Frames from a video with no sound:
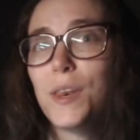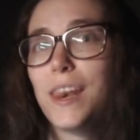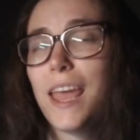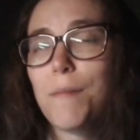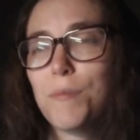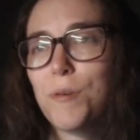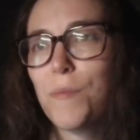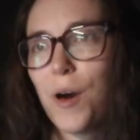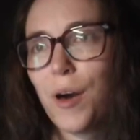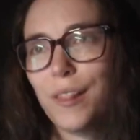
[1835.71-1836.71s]
name
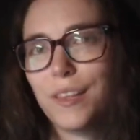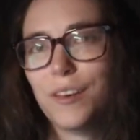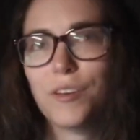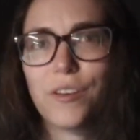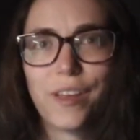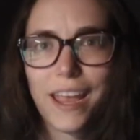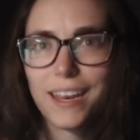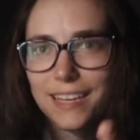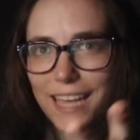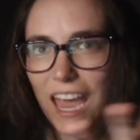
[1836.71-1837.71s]
them all and
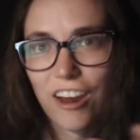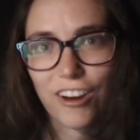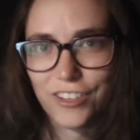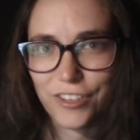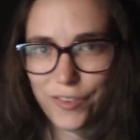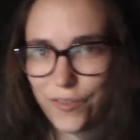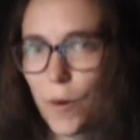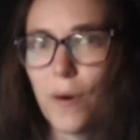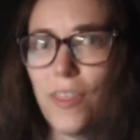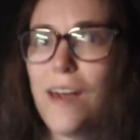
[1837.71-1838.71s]
create characters
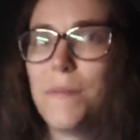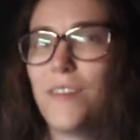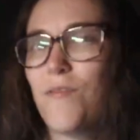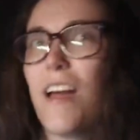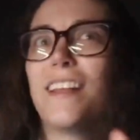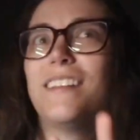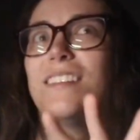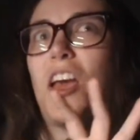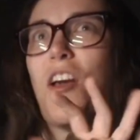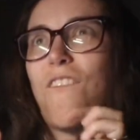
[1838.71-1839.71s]
for them and write